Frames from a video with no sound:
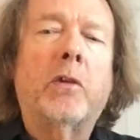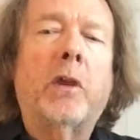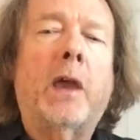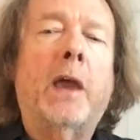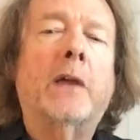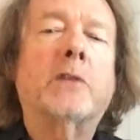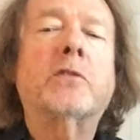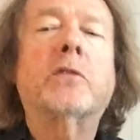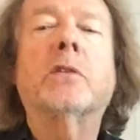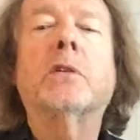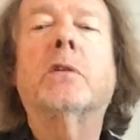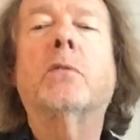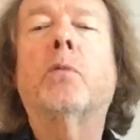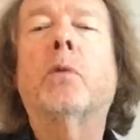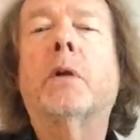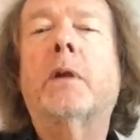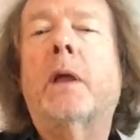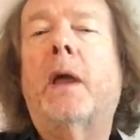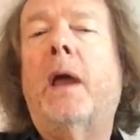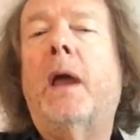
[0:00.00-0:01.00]
Actually,
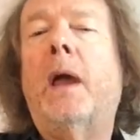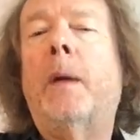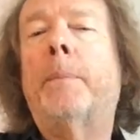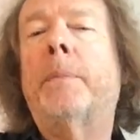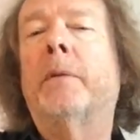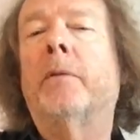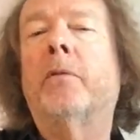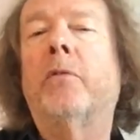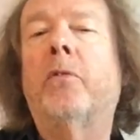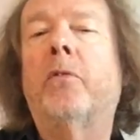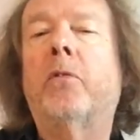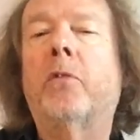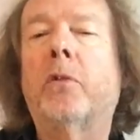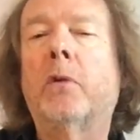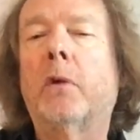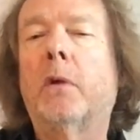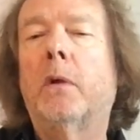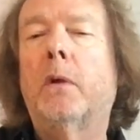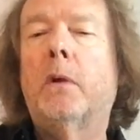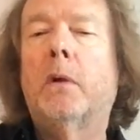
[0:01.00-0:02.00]
what happens
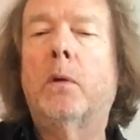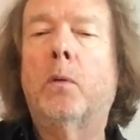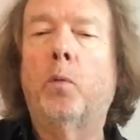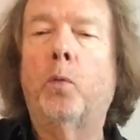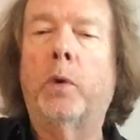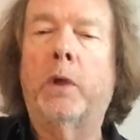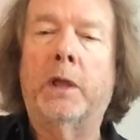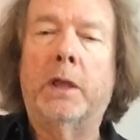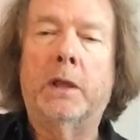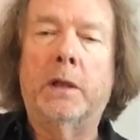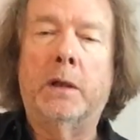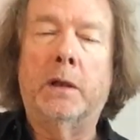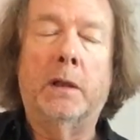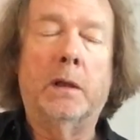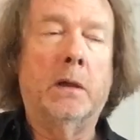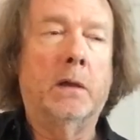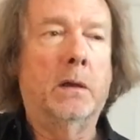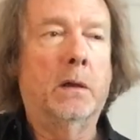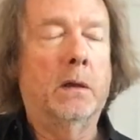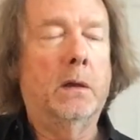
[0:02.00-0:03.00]
when
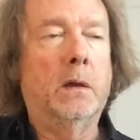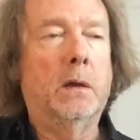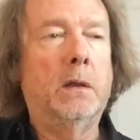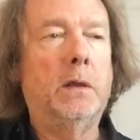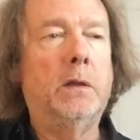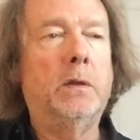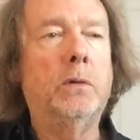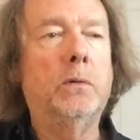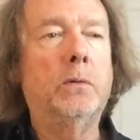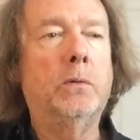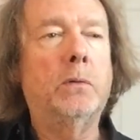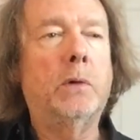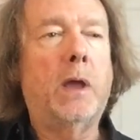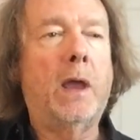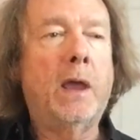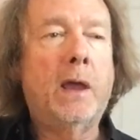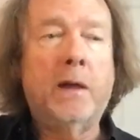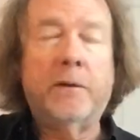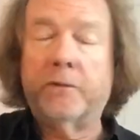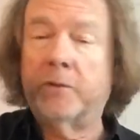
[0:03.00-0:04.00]
uh, you,
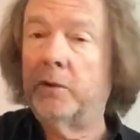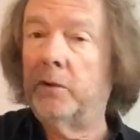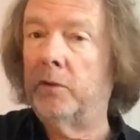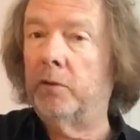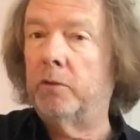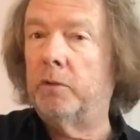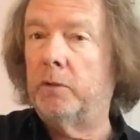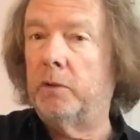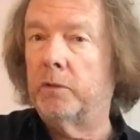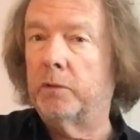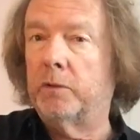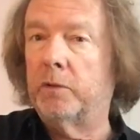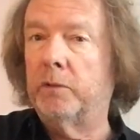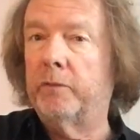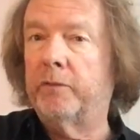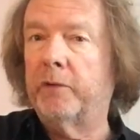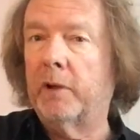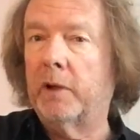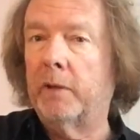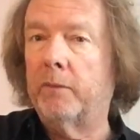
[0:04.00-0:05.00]
after you do your two
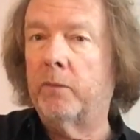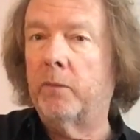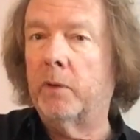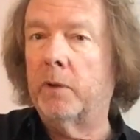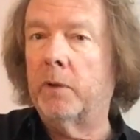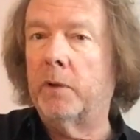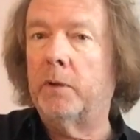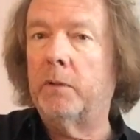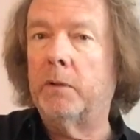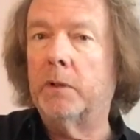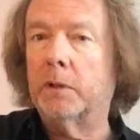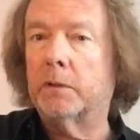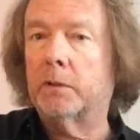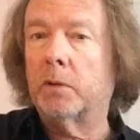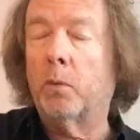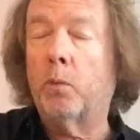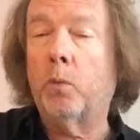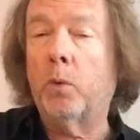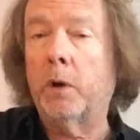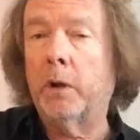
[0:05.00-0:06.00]
five one and you get
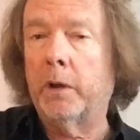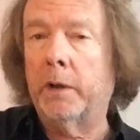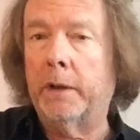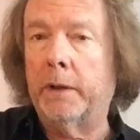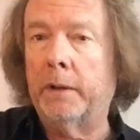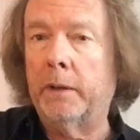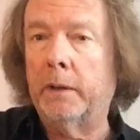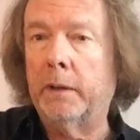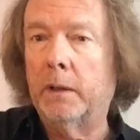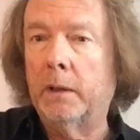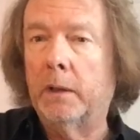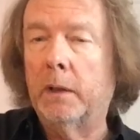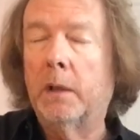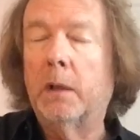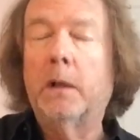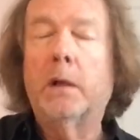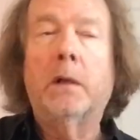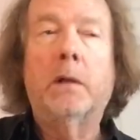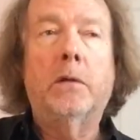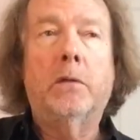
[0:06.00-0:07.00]
to one,
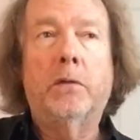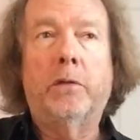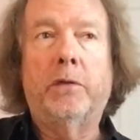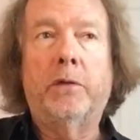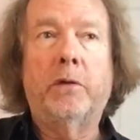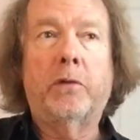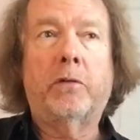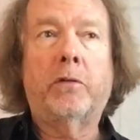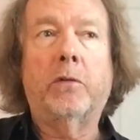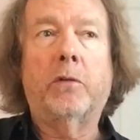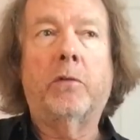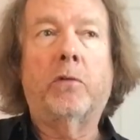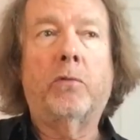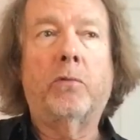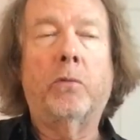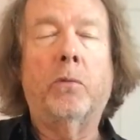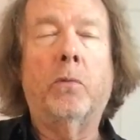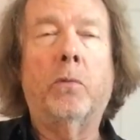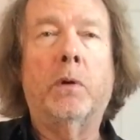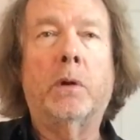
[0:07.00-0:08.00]
this is
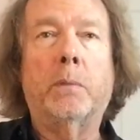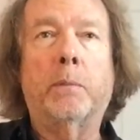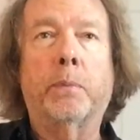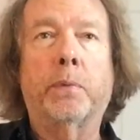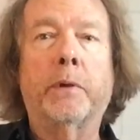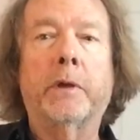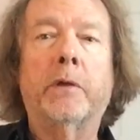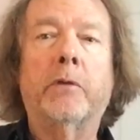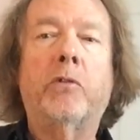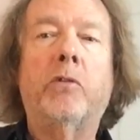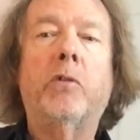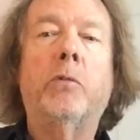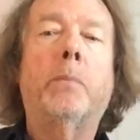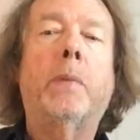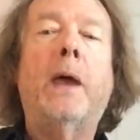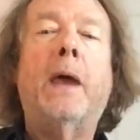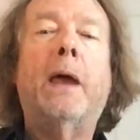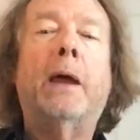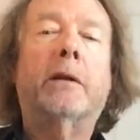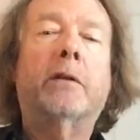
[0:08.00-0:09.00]
what brings you
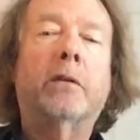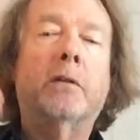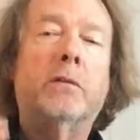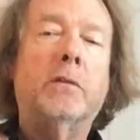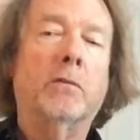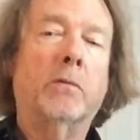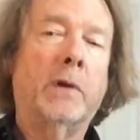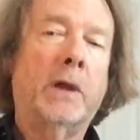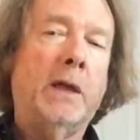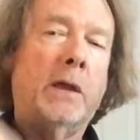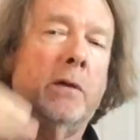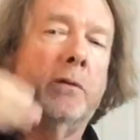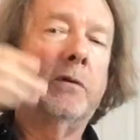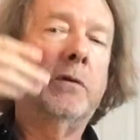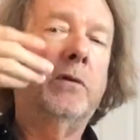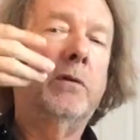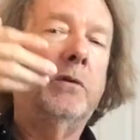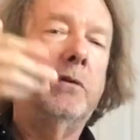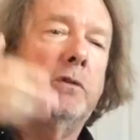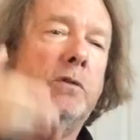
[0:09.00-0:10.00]
back to the round
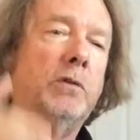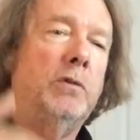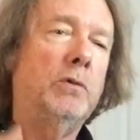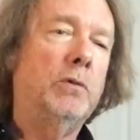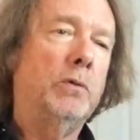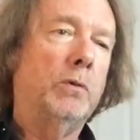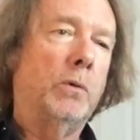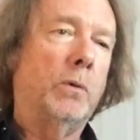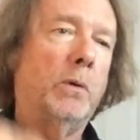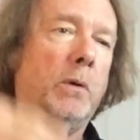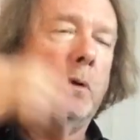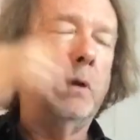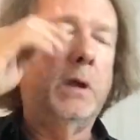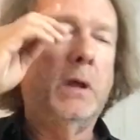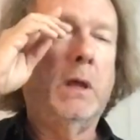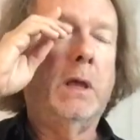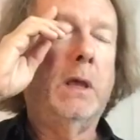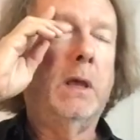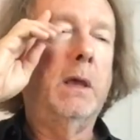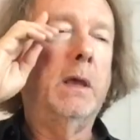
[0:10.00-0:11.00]
to the two.
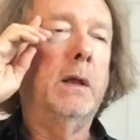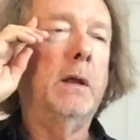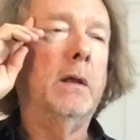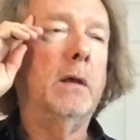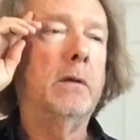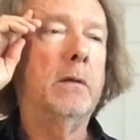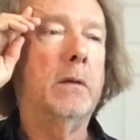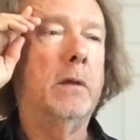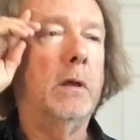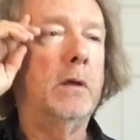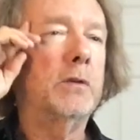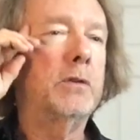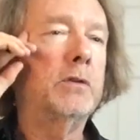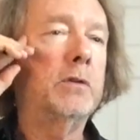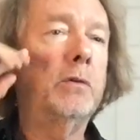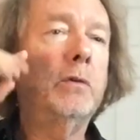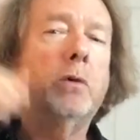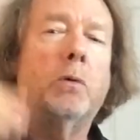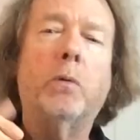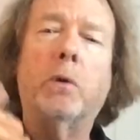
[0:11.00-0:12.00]
And I'll, I'll
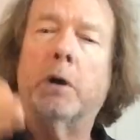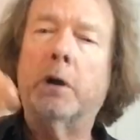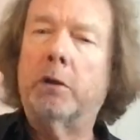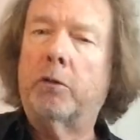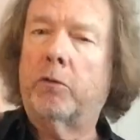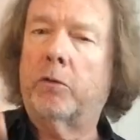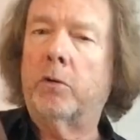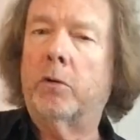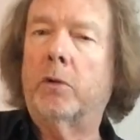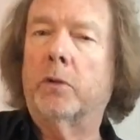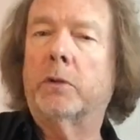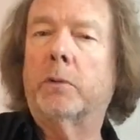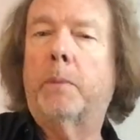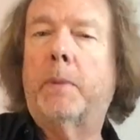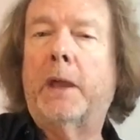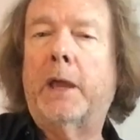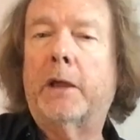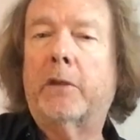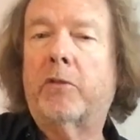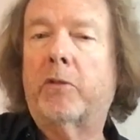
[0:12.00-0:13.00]
show you why it's called a
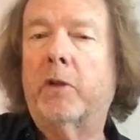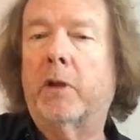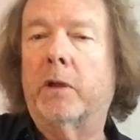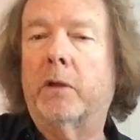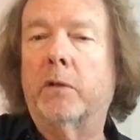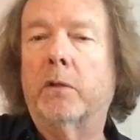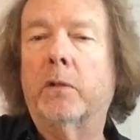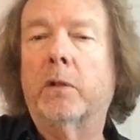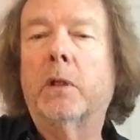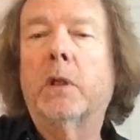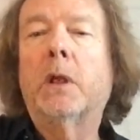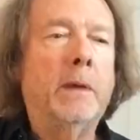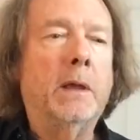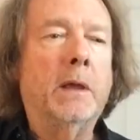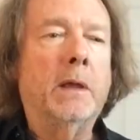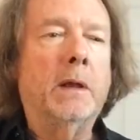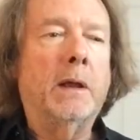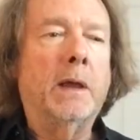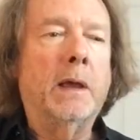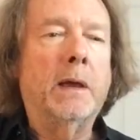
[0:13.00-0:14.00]
back cycle
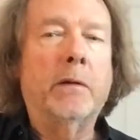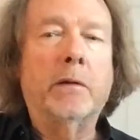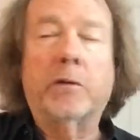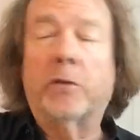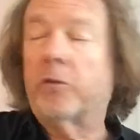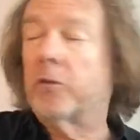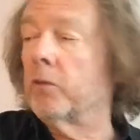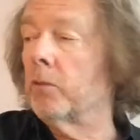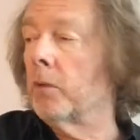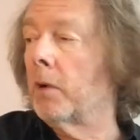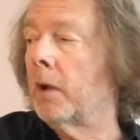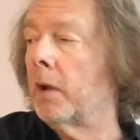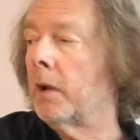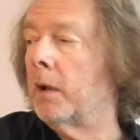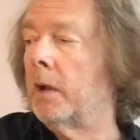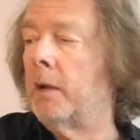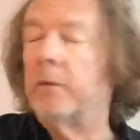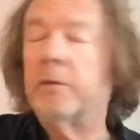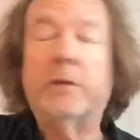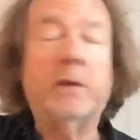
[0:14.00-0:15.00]
and how it's
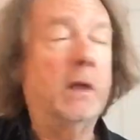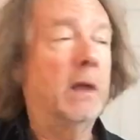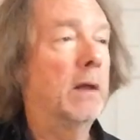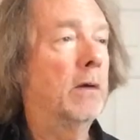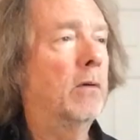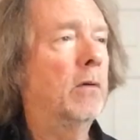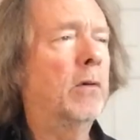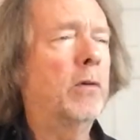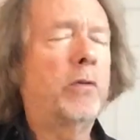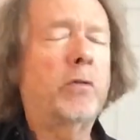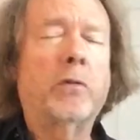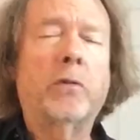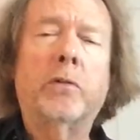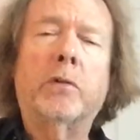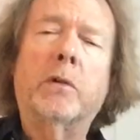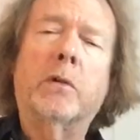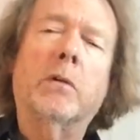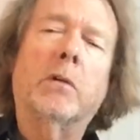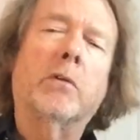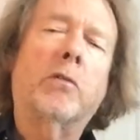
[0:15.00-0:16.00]
derived. And also
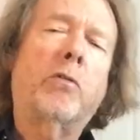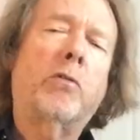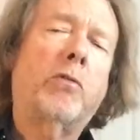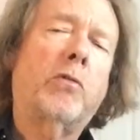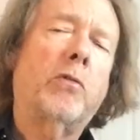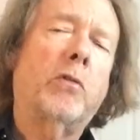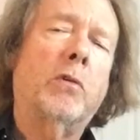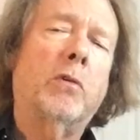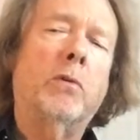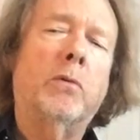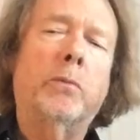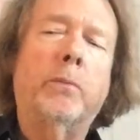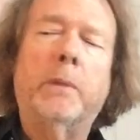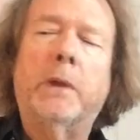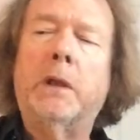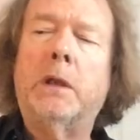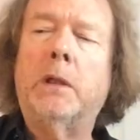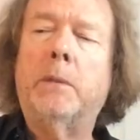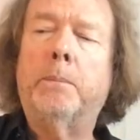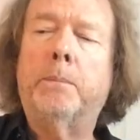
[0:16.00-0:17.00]
there are so
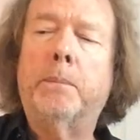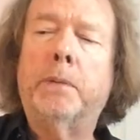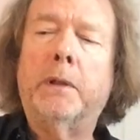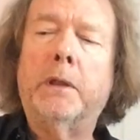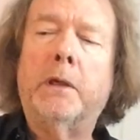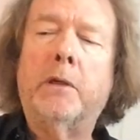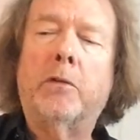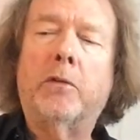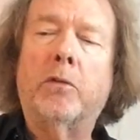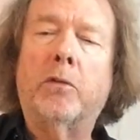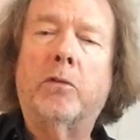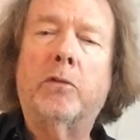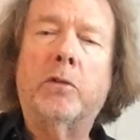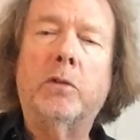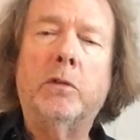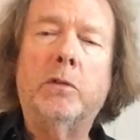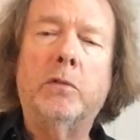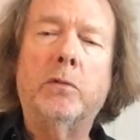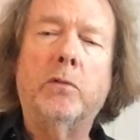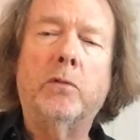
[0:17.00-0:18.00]
many places to
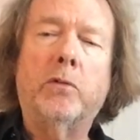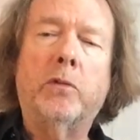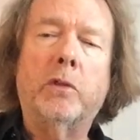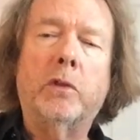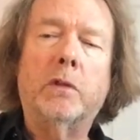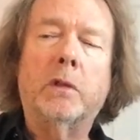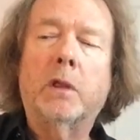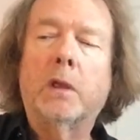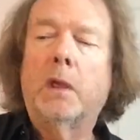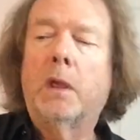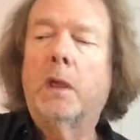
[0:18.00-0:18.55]
use it.